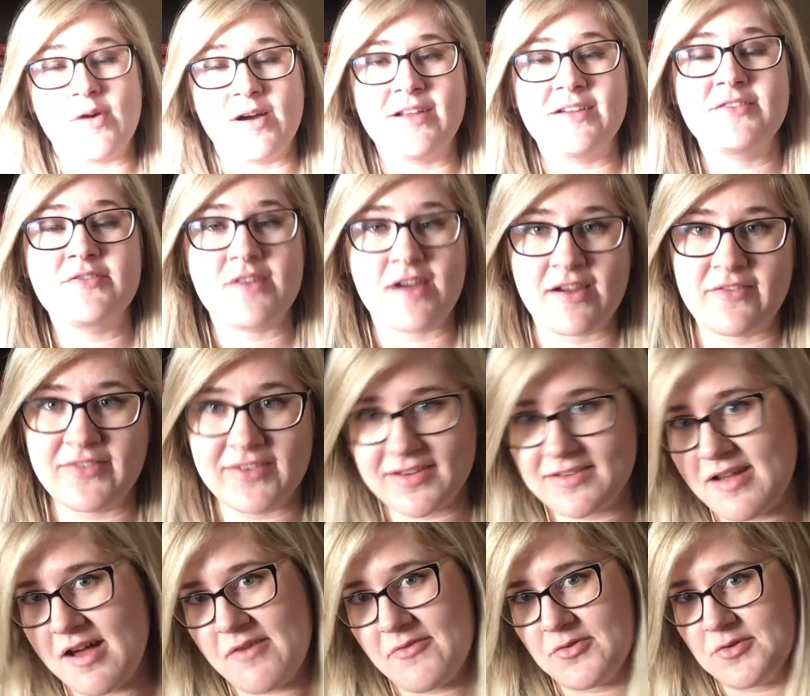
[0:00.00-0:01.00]
one graphic
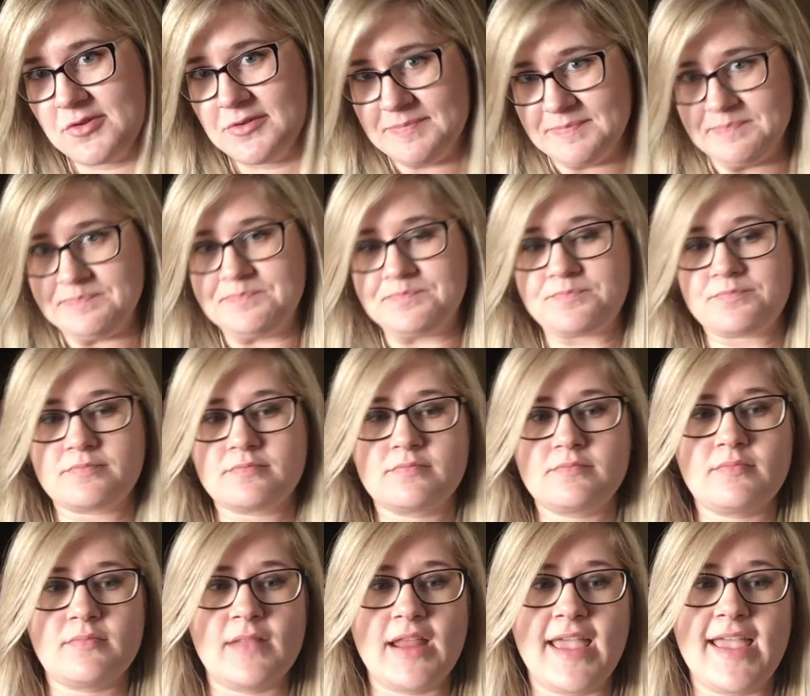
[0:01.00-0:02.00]
novel
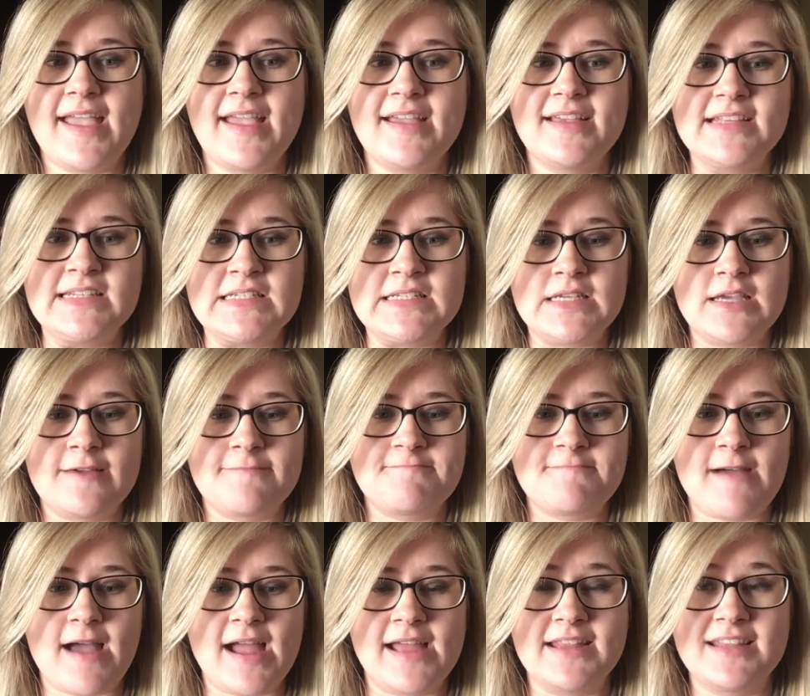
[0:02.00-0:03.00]
and
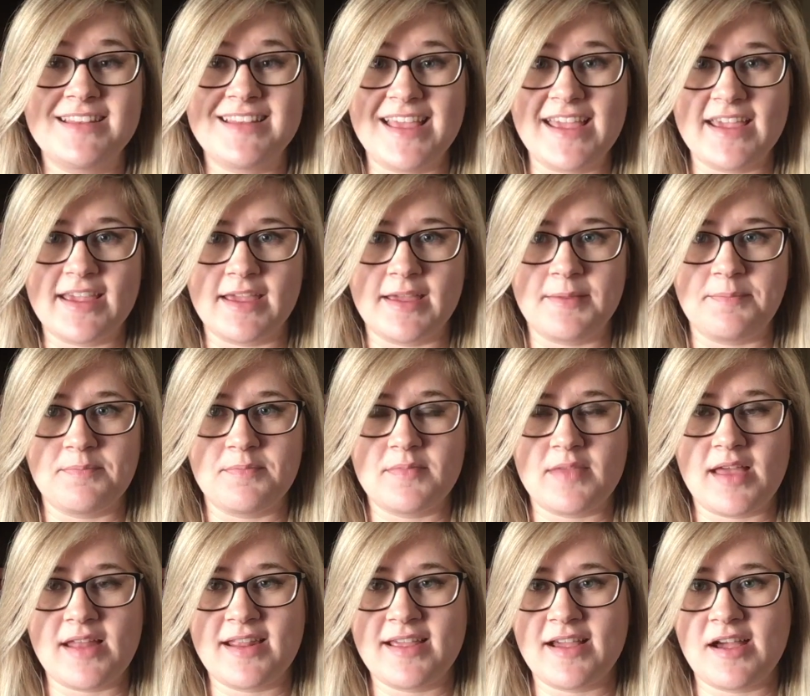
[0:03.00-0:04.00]
I didn't like it
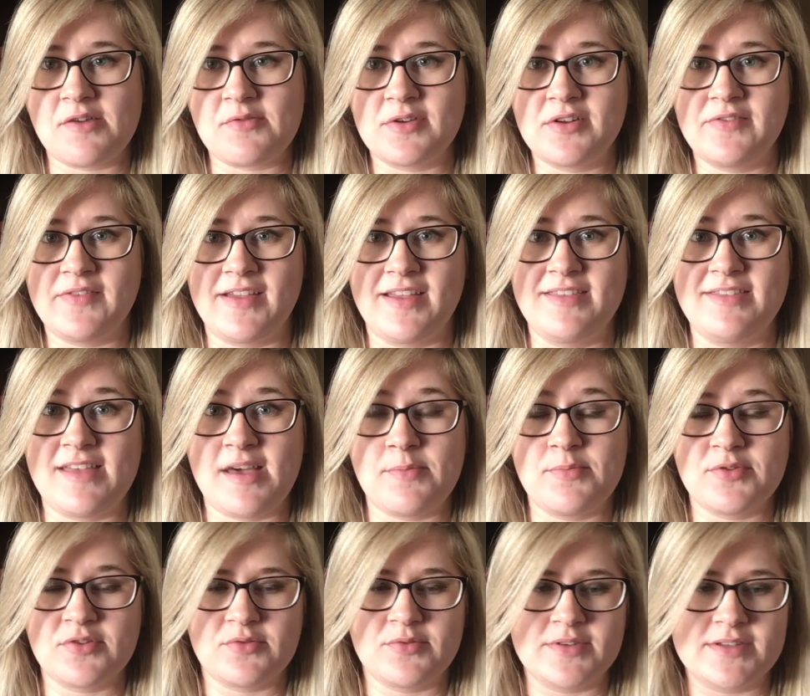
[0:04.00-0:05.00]
and I got rid of it. That
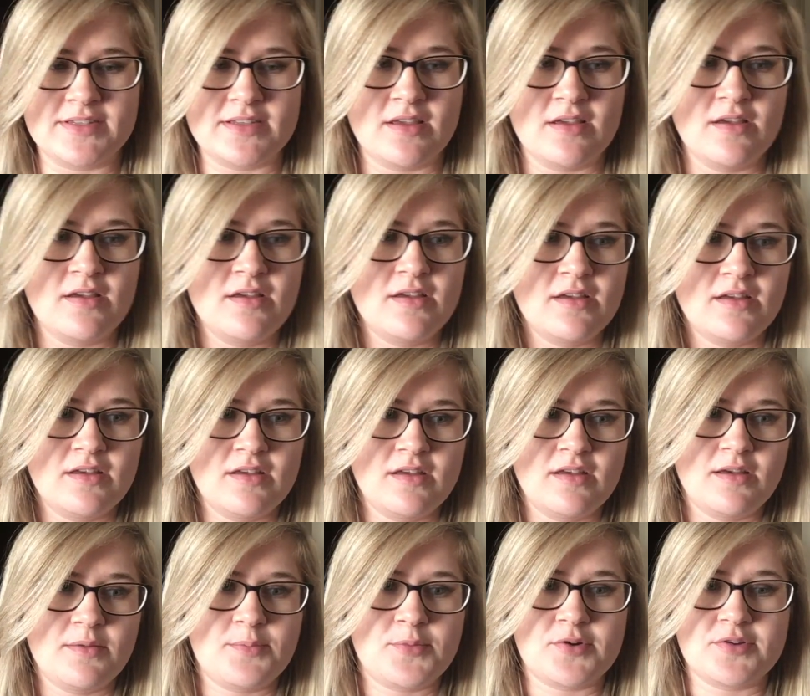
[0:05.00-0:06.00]
book was
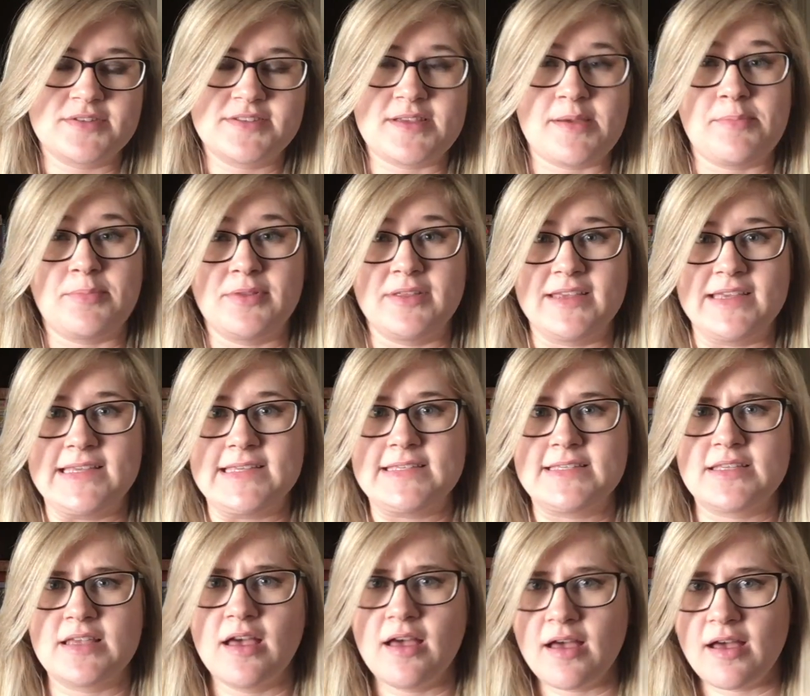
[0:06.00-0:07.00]

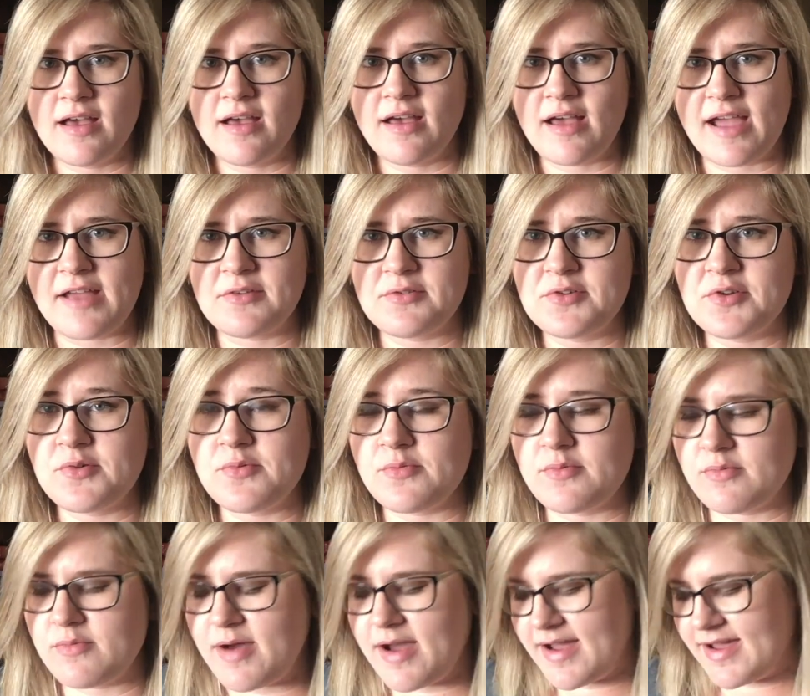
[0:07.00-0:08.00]
Persepolis. I don't know
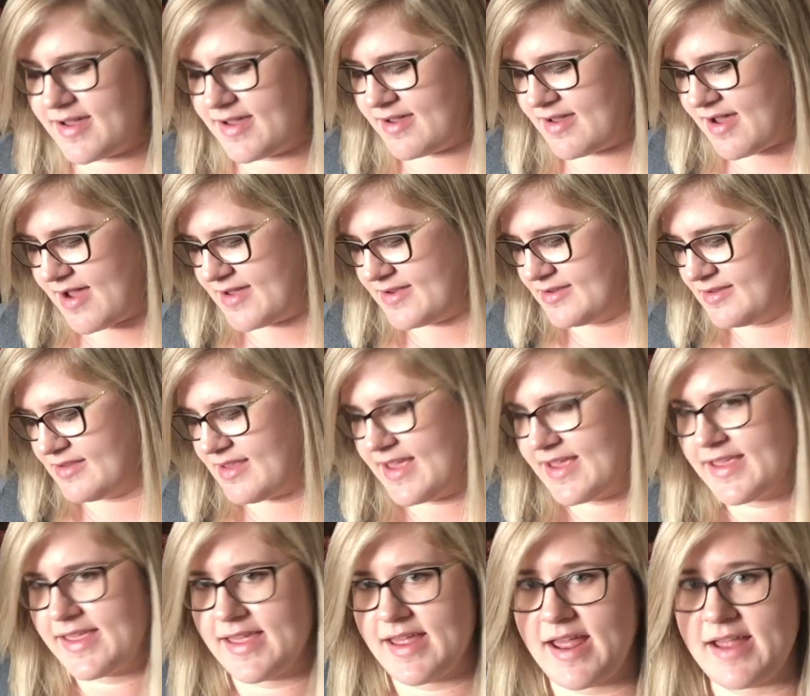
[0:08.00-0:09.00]
why I didn't
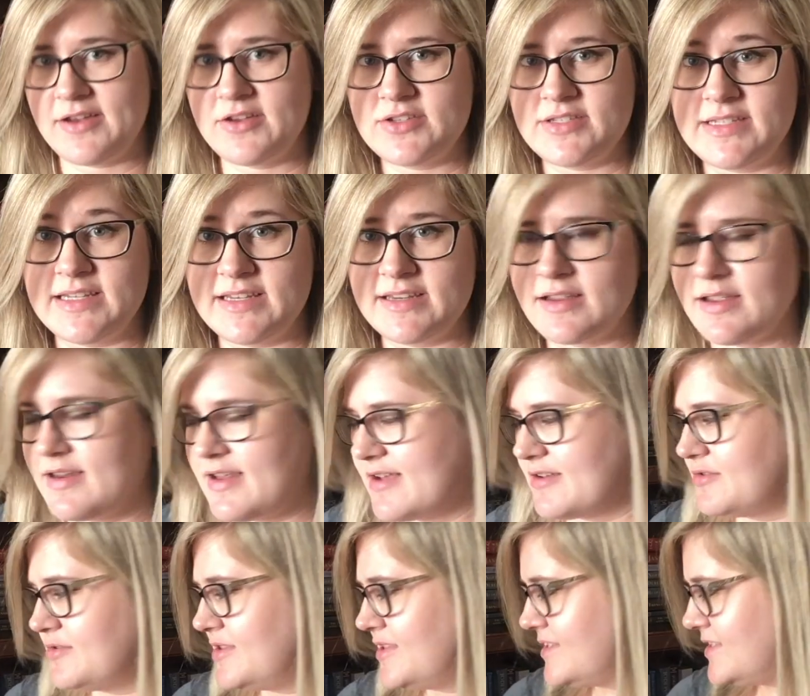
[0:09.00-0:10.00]
like it. I just didn't
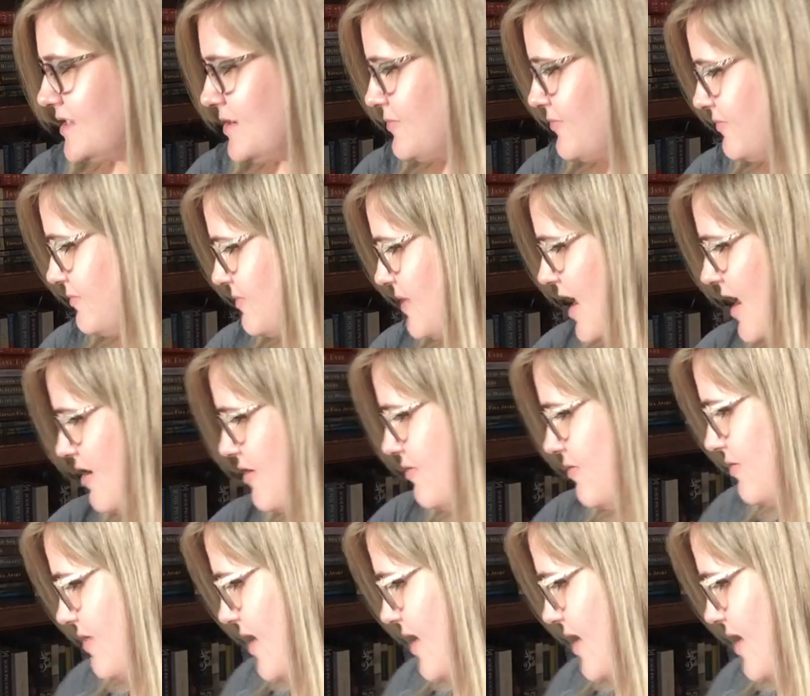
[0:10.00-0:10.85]
connect with it somehow.